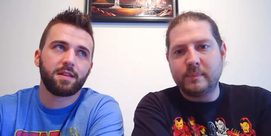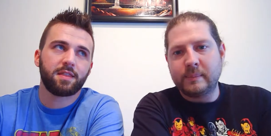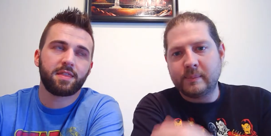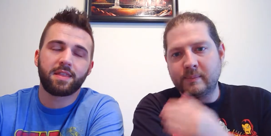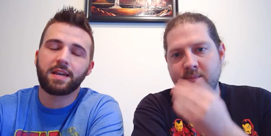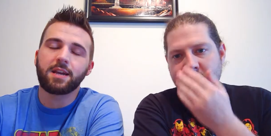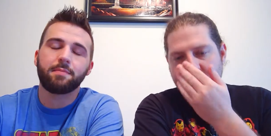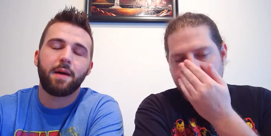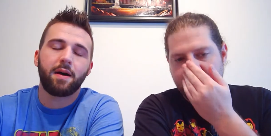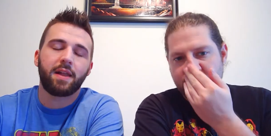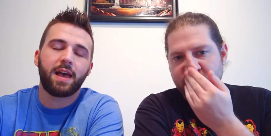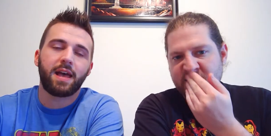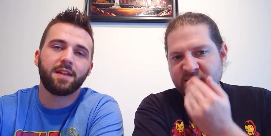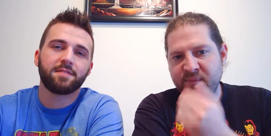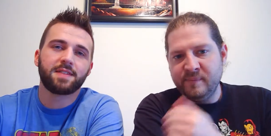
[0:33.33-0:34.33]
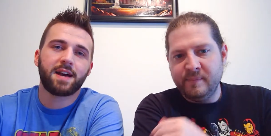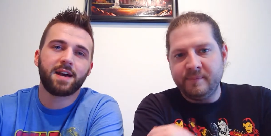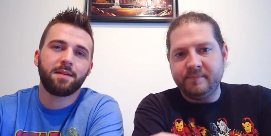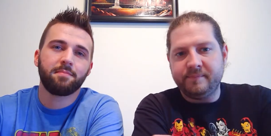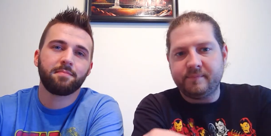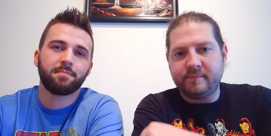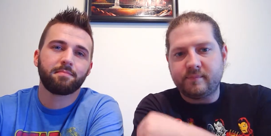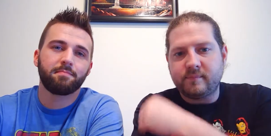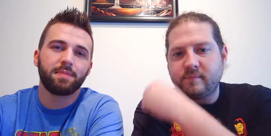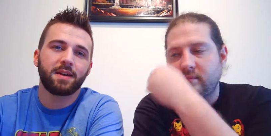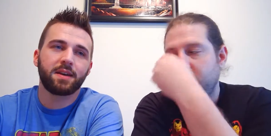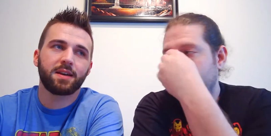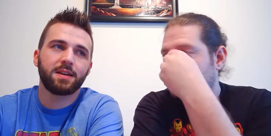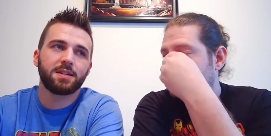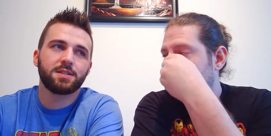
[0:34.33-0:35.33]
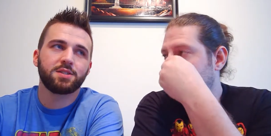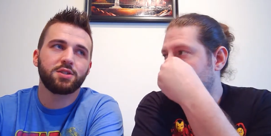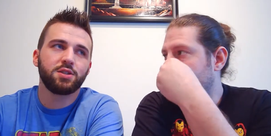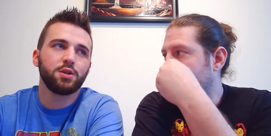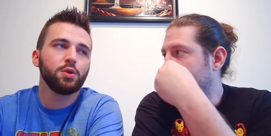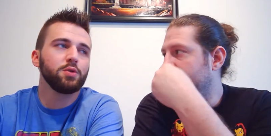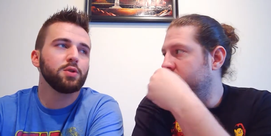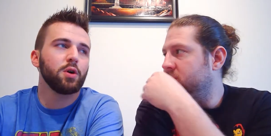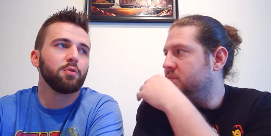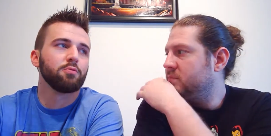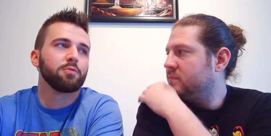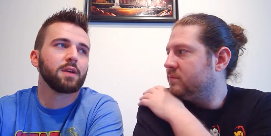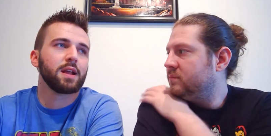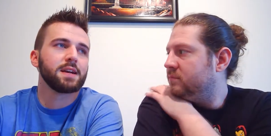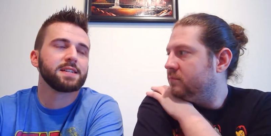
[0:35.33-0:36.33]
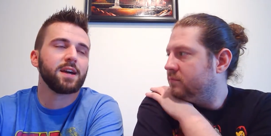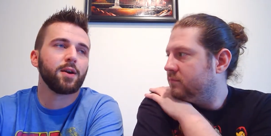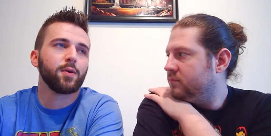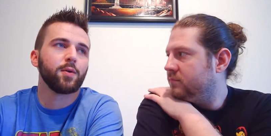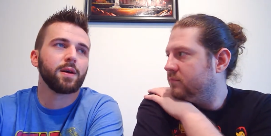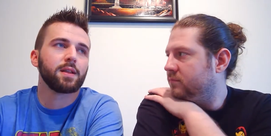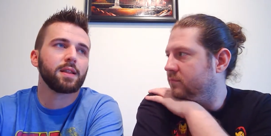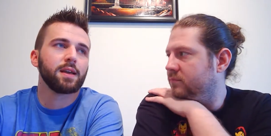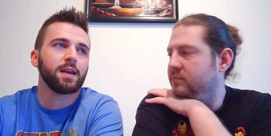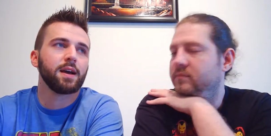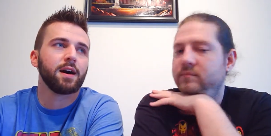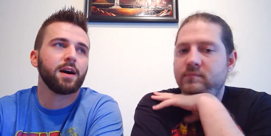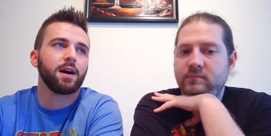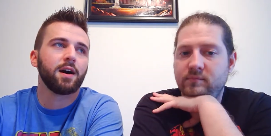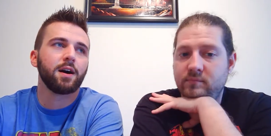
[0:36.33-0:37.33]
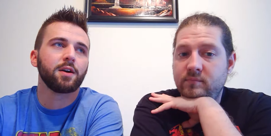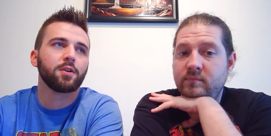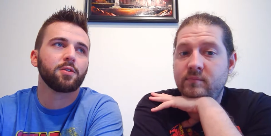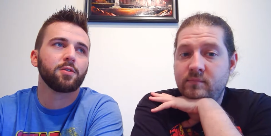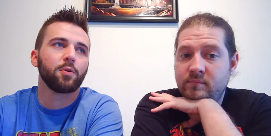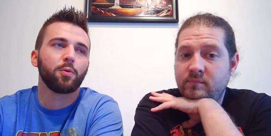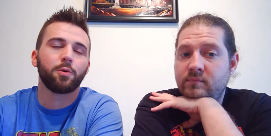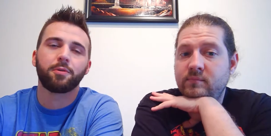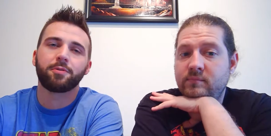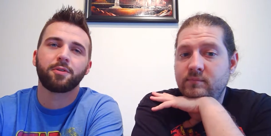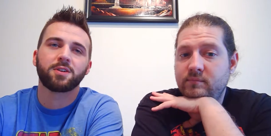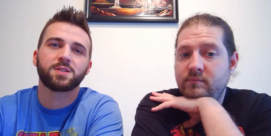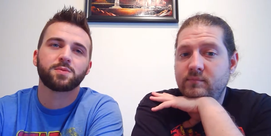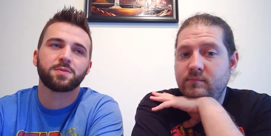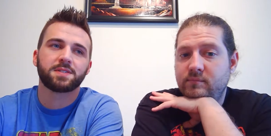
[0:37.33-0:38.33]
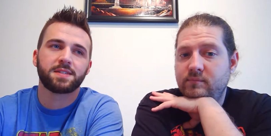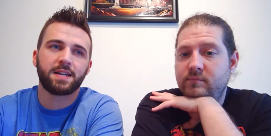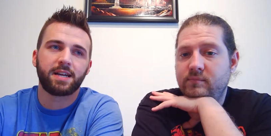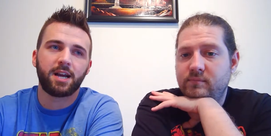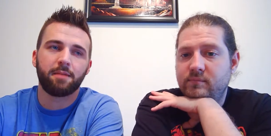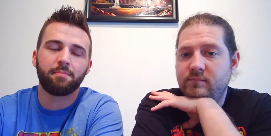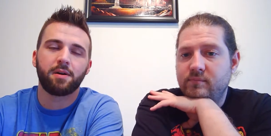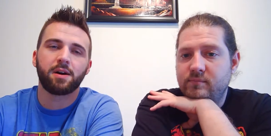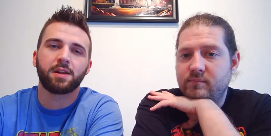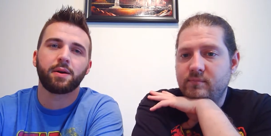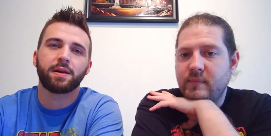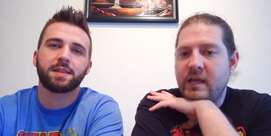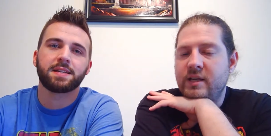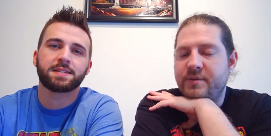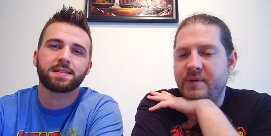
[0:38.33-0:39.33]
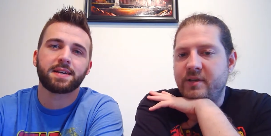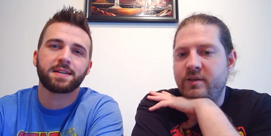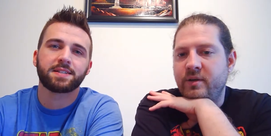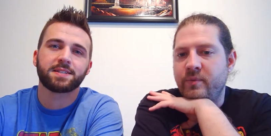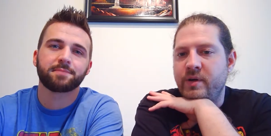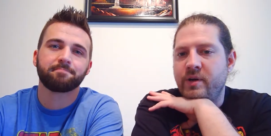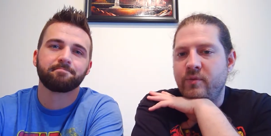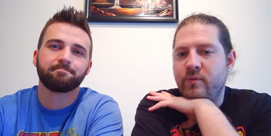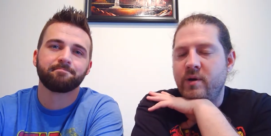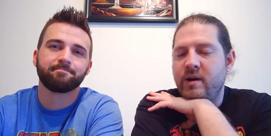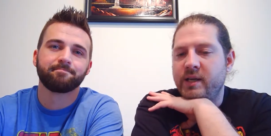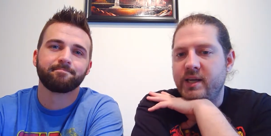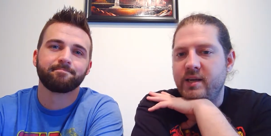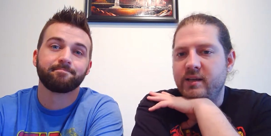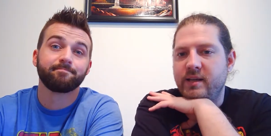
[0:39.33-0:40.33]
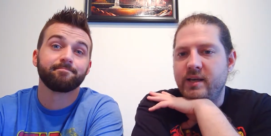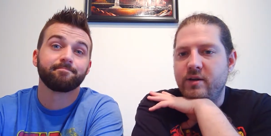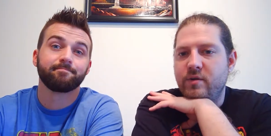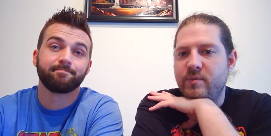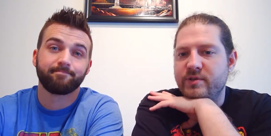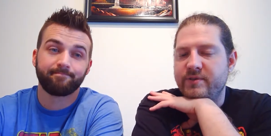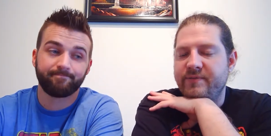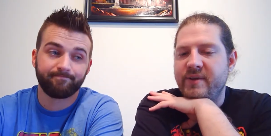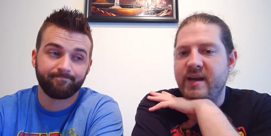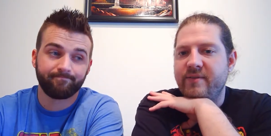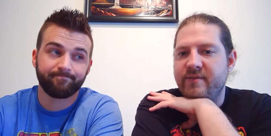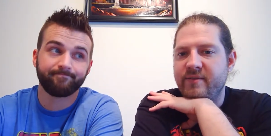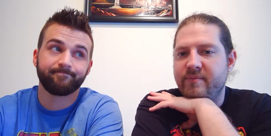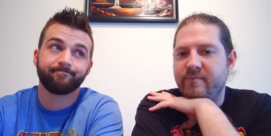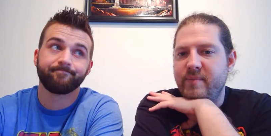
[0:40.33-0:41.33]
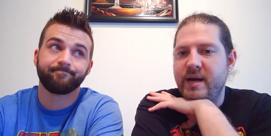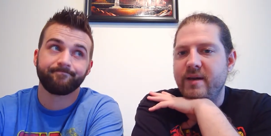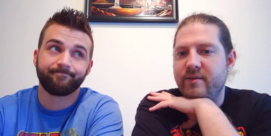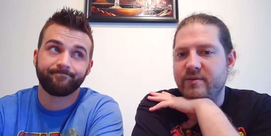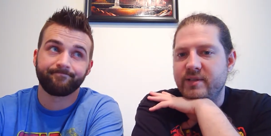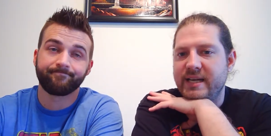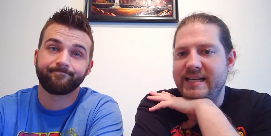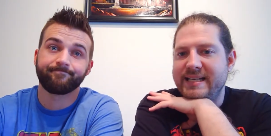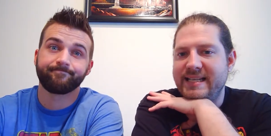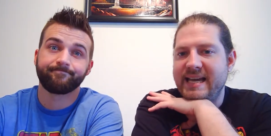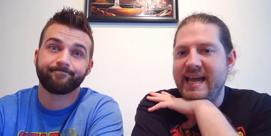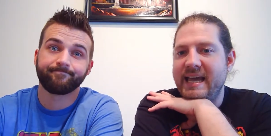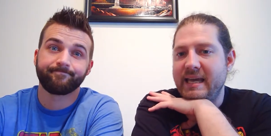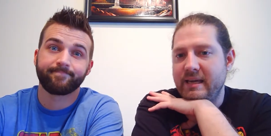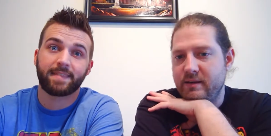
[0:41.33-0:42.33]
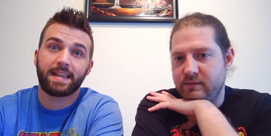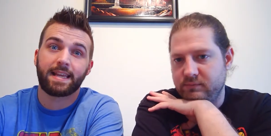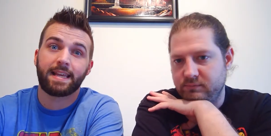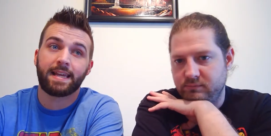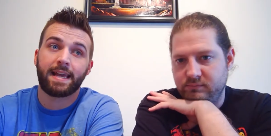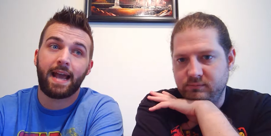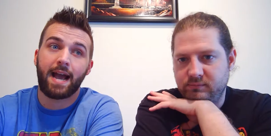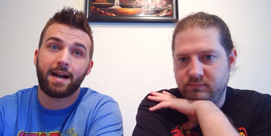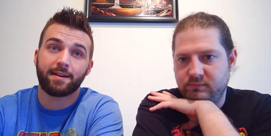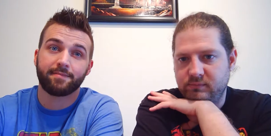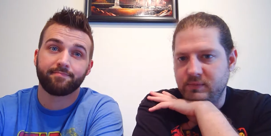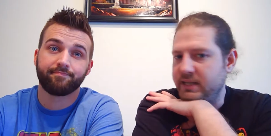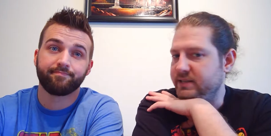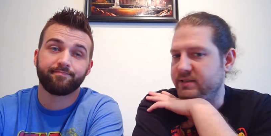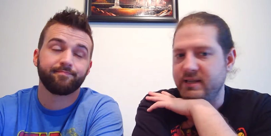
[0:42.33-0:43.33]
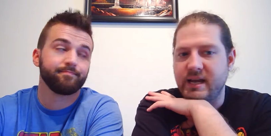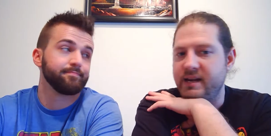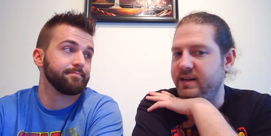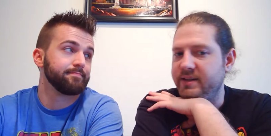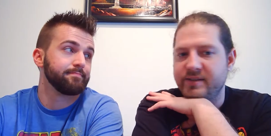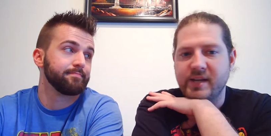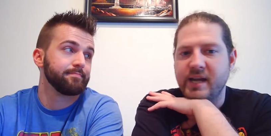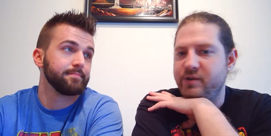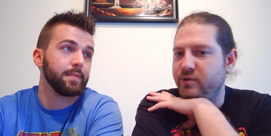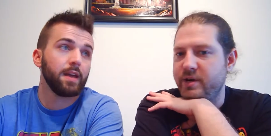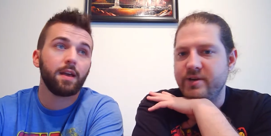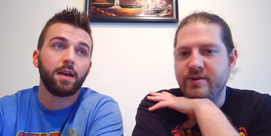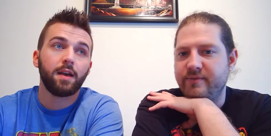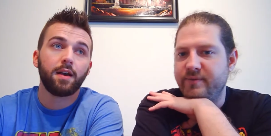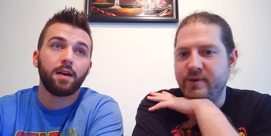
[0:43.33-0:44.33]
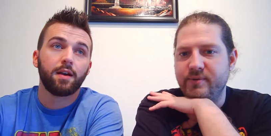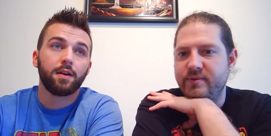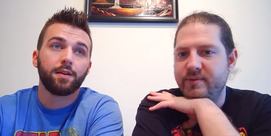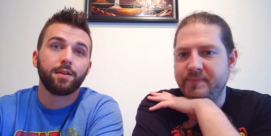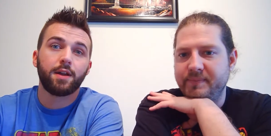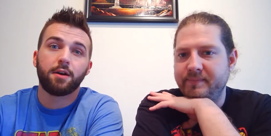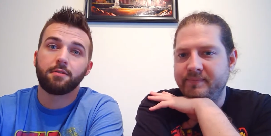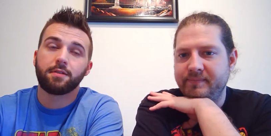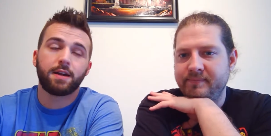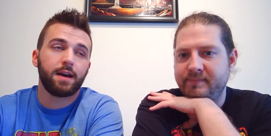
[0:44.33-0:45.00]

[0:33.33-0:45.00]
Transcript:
Speaker 1: think about ahead of time, because you don't realize how quickly uh, hunger or thirst will sneak up on you. At
Speaker 2: these Especially things. When you're walking like almost five miles a day. Yeah. That's not an exaggeration, folks.
Speaker 1: No. no